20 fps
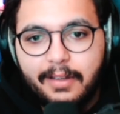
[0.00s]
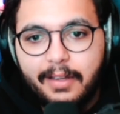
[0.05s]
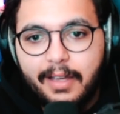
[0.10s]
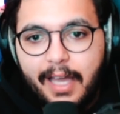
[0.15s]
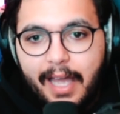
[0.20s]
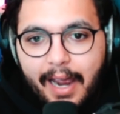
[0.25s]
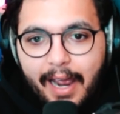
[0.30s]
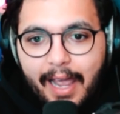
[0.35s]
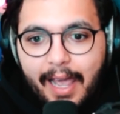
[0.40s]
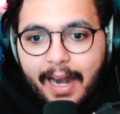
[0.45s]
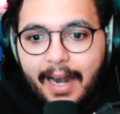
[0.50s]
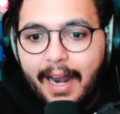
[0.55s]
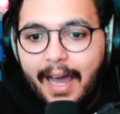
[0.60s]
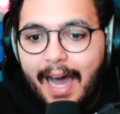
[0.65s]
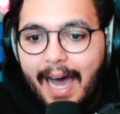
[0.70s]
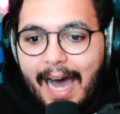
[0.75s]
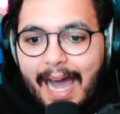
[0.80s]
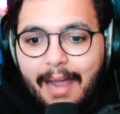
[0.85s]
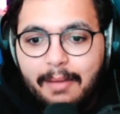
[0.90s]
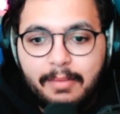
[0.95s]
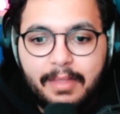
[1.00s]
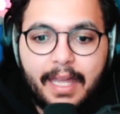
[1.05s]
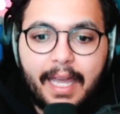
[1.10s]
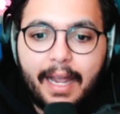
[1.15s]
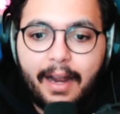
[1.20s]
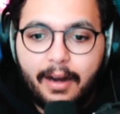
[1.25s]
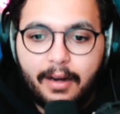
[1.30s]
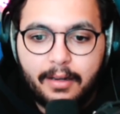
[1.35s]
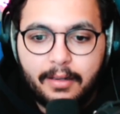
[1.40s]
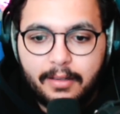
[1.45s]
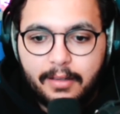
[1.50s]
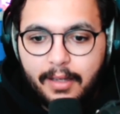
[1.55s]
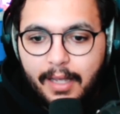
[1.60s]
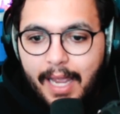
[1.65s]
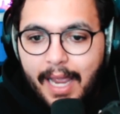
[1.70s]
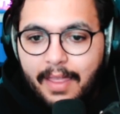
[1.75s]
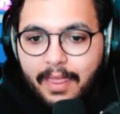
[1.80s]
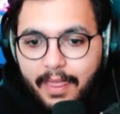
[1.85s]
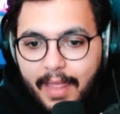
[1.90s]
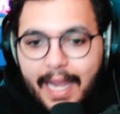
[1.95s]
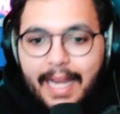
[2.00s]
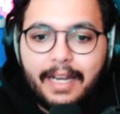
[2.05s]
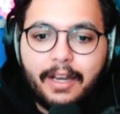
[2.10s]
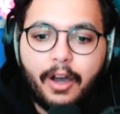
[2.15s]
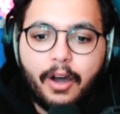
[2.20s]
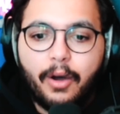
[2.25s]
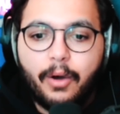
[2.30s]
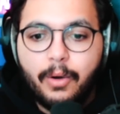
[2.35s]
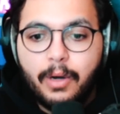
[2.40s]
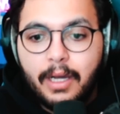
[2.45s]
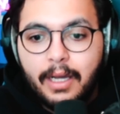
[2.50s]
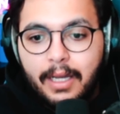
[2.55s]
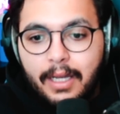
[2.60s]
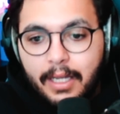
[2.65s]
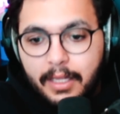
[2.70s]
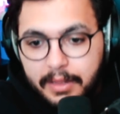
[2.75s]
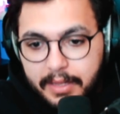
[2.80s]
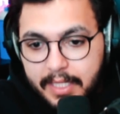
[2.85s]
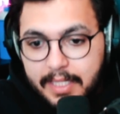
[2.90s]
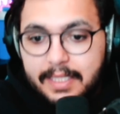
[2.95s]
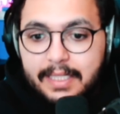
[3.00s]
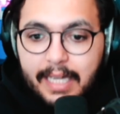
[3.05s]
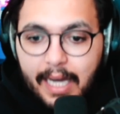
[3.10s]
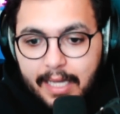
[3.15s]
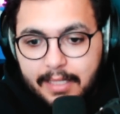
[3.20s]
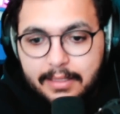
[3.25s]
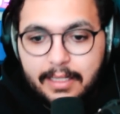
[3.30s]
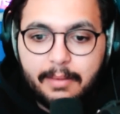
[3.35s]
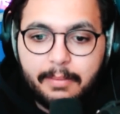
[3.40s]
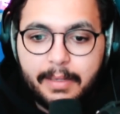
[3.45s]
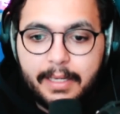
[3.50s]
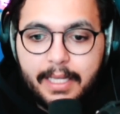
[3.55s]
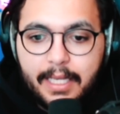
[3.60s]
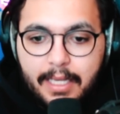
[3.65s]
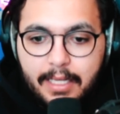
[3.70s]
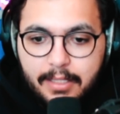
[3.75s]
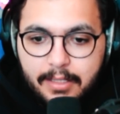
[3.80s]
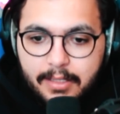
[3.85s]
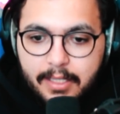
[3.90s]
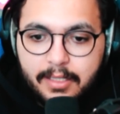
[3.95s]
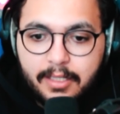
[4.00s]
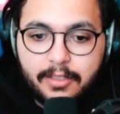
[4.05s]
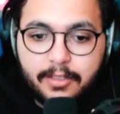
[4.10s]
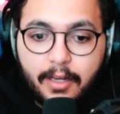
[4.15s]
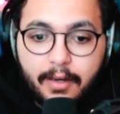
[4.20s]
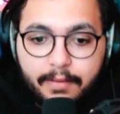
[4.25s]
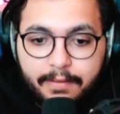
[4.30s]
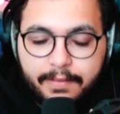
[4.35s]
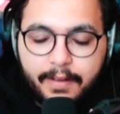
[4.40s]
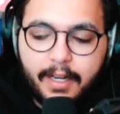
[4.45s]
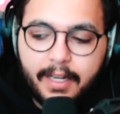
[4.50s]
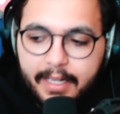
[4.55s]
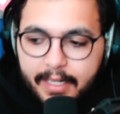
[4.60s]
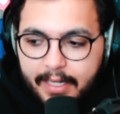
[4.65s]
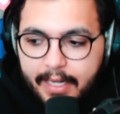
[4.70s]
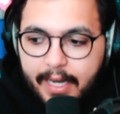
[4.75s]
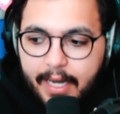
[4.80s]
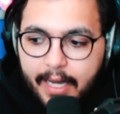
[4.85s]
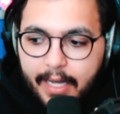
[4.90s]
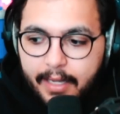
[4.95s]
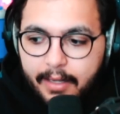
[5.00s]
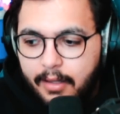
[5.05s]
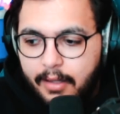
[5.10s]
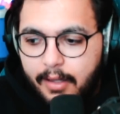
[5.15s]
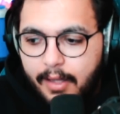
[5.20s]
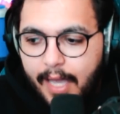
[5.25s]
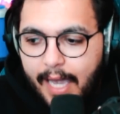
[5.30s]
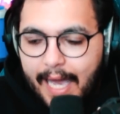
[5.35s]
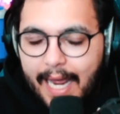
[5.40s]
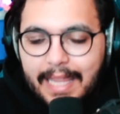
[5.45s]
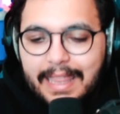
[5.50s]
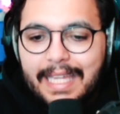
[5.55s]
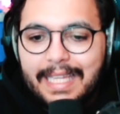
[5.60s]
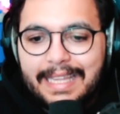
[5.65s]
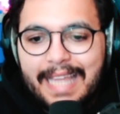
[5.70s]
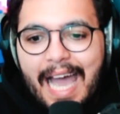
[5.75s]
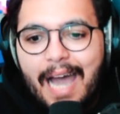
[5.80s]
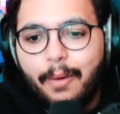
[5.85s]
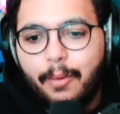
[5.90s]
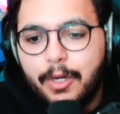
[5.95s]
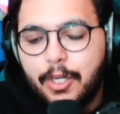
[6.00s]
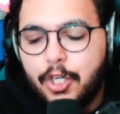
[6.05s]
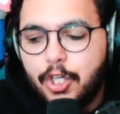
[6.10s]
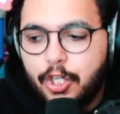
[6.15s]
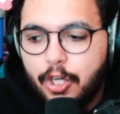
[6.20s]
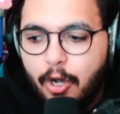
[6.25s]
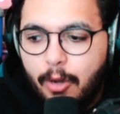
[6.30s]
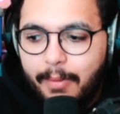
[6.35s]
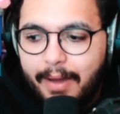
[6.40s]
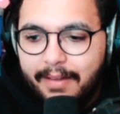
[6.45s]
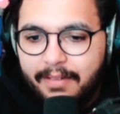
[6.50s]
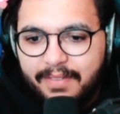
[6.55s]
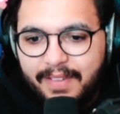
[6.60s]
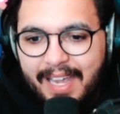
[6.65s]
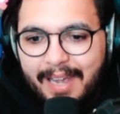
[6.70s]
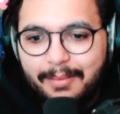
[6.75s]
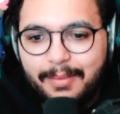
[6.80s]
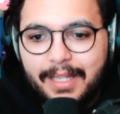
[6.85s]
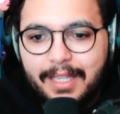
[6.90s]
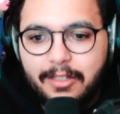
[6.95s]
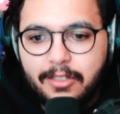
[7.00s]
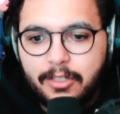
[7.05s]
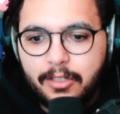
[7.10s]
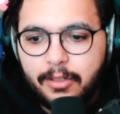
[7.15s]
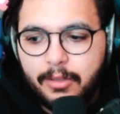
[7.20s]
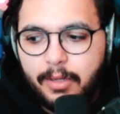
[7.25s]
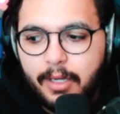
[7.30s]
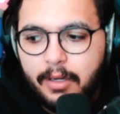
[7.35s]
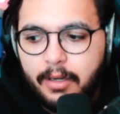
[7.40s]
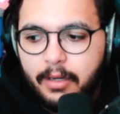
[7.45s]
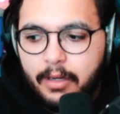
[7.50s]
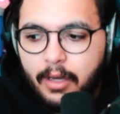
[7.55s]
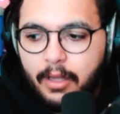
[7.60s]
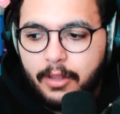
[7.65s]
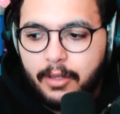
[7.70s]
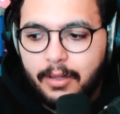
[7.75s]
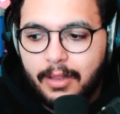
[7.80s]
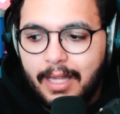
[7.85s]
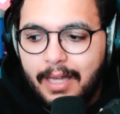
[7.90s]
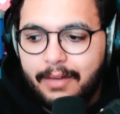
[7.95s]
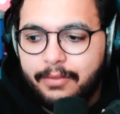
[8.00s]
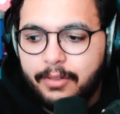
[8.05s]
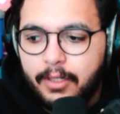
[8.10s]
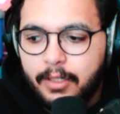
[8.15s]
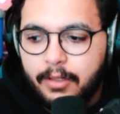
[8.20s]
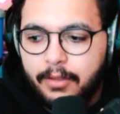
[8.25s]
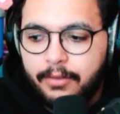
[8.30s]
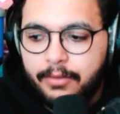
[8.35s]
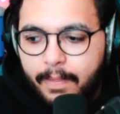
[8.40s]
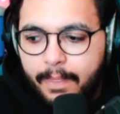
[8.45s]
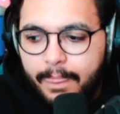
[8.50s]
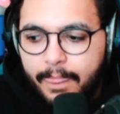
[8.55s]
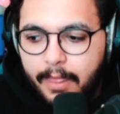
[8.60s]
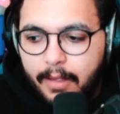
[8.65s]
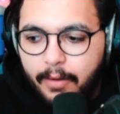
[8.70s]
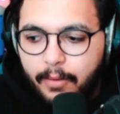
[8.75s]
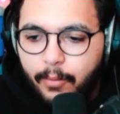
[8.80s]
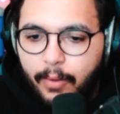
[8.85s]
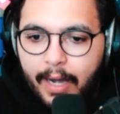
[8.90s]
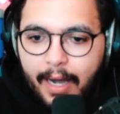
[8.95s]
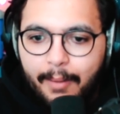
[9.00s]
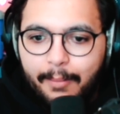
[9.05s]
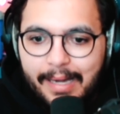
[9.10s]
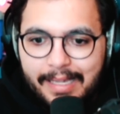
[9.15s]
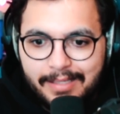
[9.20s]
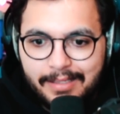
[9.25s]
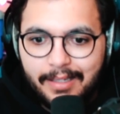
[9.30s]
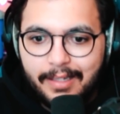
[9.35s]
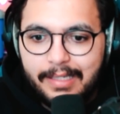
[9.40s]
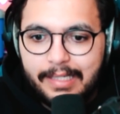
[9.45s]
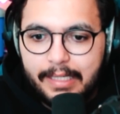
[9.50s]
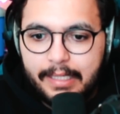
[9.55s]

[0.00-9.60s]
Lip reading: And I'm there. And they know this guy's Lebanese. This is our fucking guy. I think that would show my family too another level of, wow, my son did